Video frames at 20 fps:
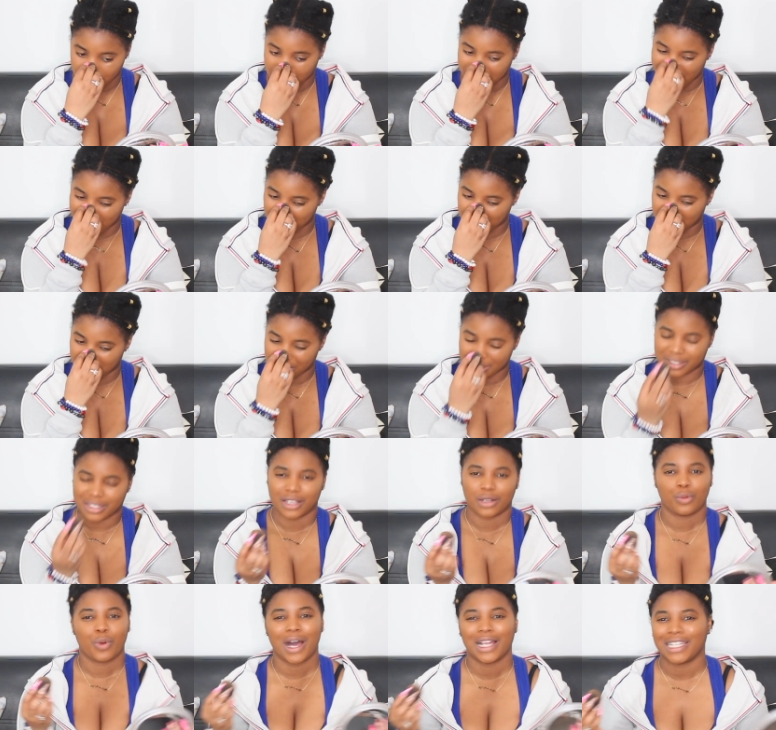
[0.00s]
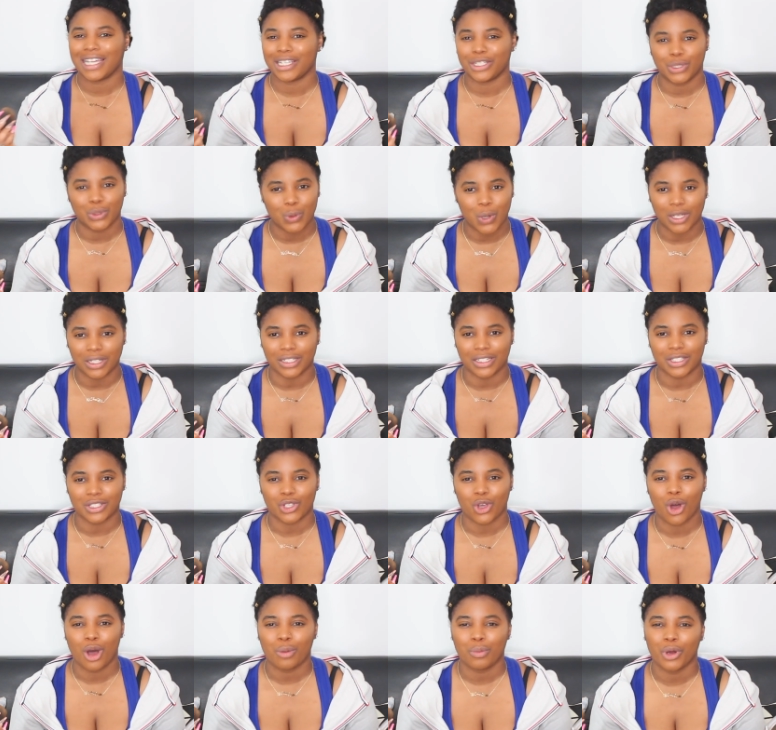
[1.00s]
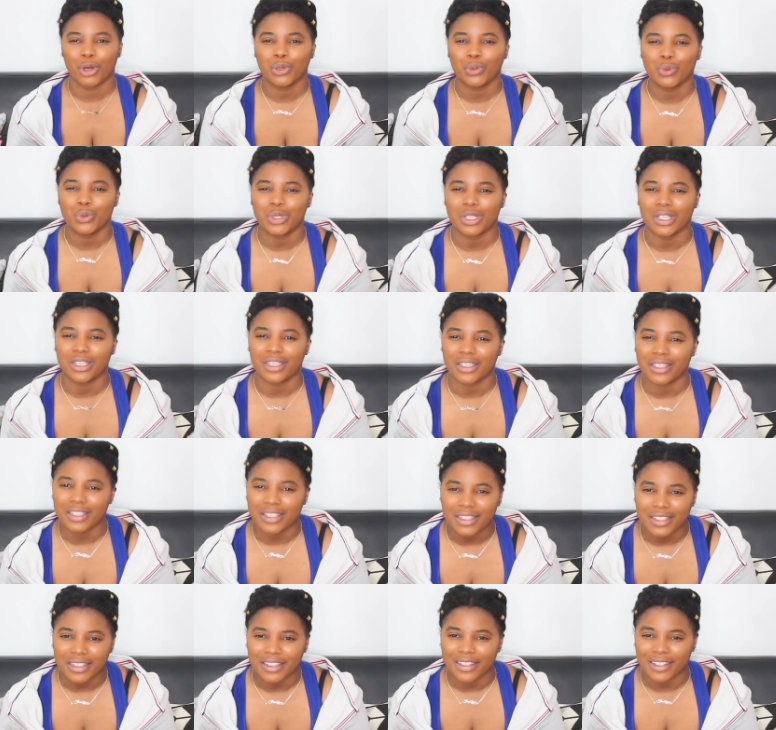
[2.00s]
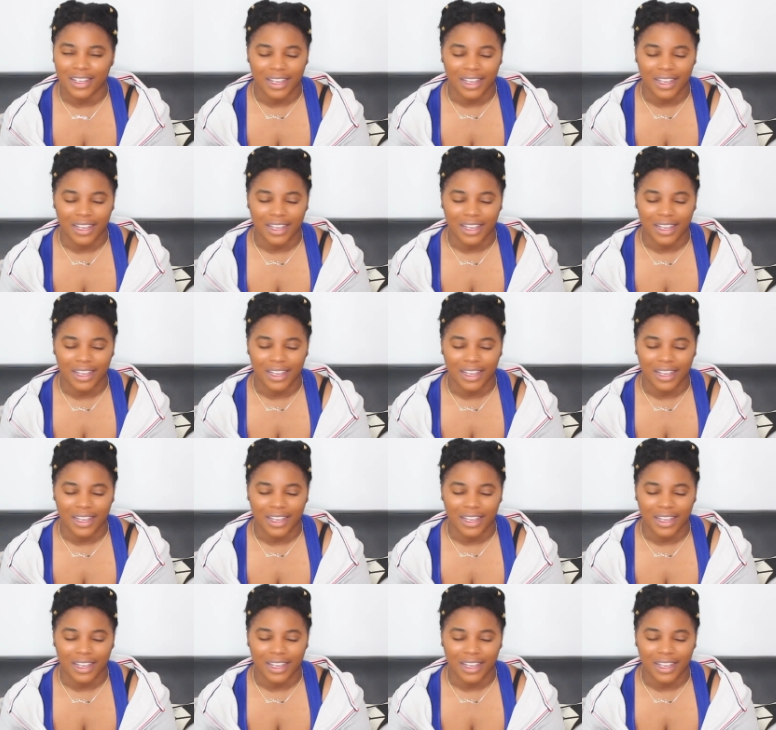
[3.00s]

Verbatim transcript: with that being said, while I do all of this, come on new year.